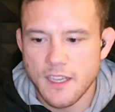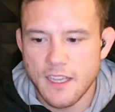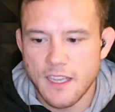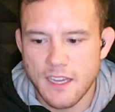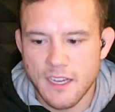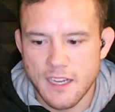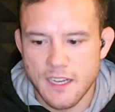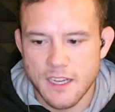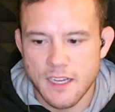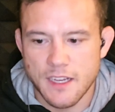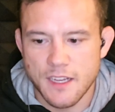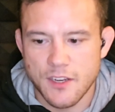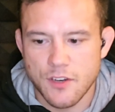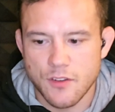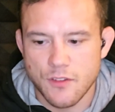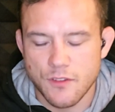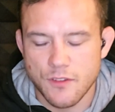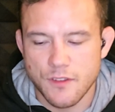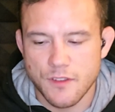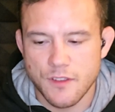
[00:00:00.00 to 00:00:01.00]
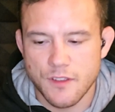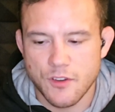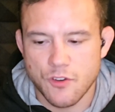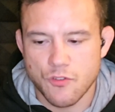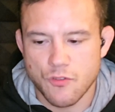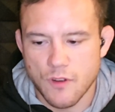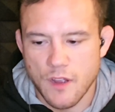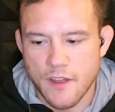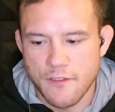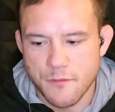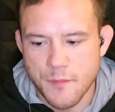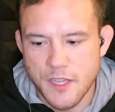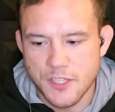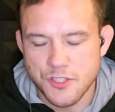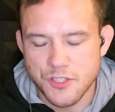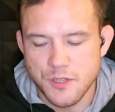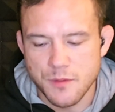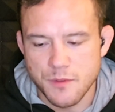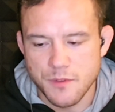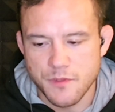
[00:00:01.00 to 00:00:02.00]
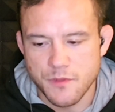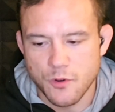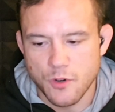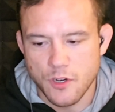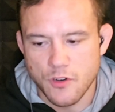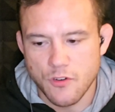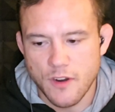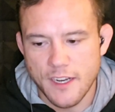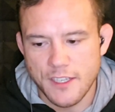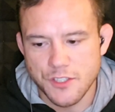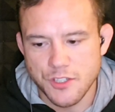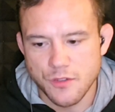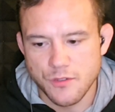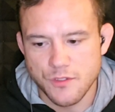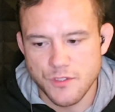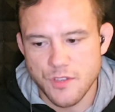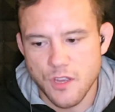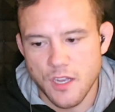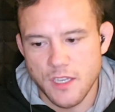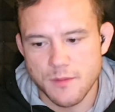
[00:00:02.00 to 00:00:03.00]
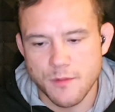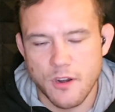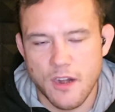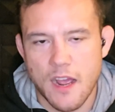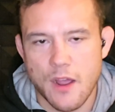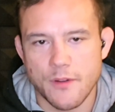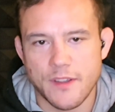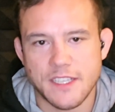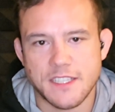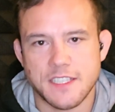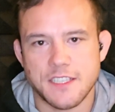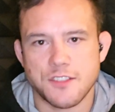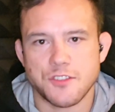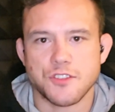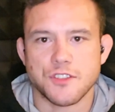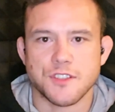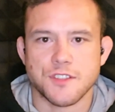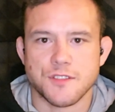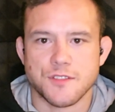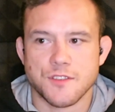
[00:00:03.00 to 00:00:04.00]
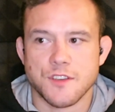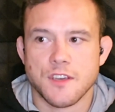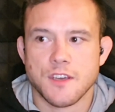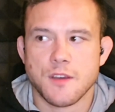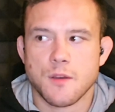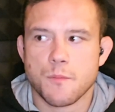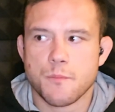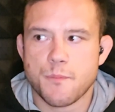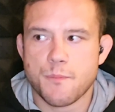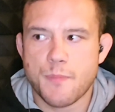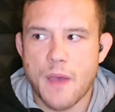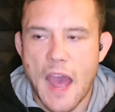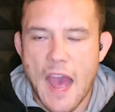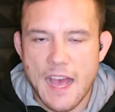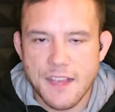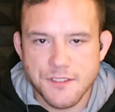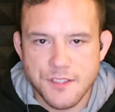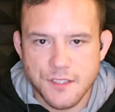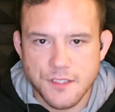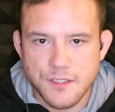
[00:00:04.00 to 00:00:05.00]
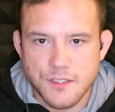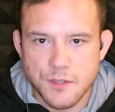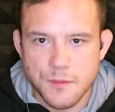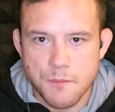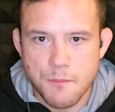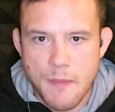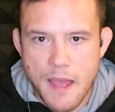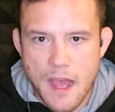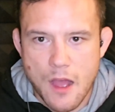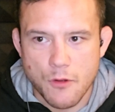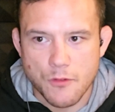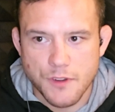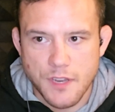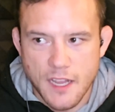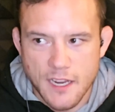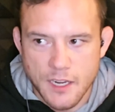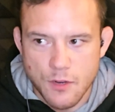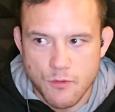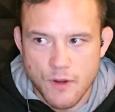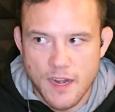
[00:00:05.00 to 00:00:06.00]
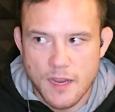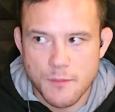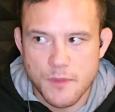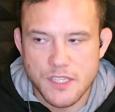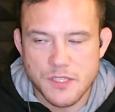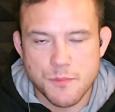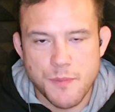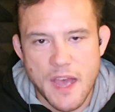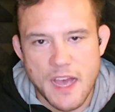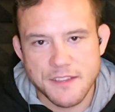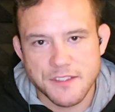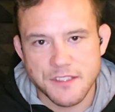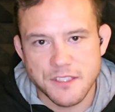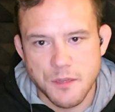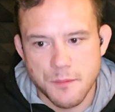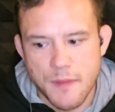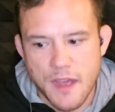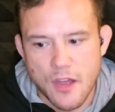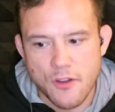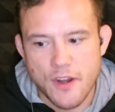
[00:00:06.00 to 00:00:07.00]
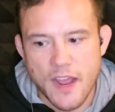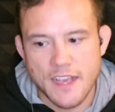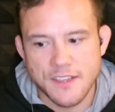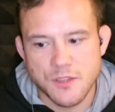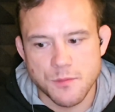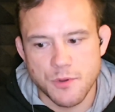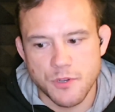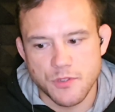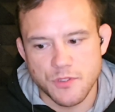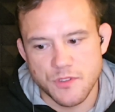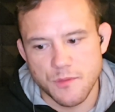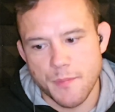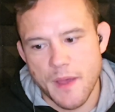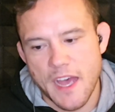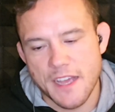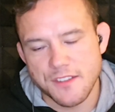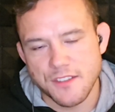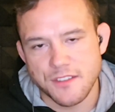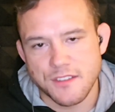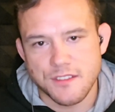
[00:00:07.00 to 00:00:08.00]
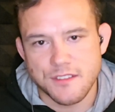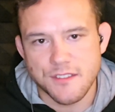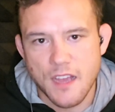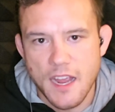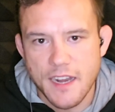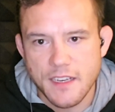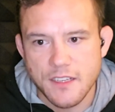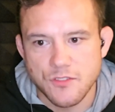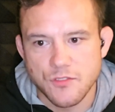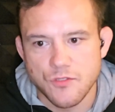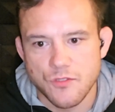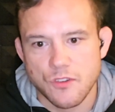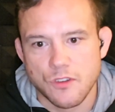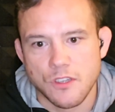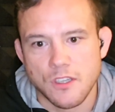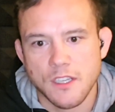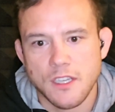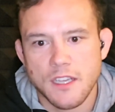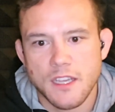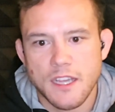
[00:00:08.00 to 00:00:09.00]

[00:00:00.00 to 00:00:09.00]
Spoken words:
I've mentioned it before, Craig Jones talks about how he teaches passing to mount, and he recommends passing to mount as opposed to passing to side control.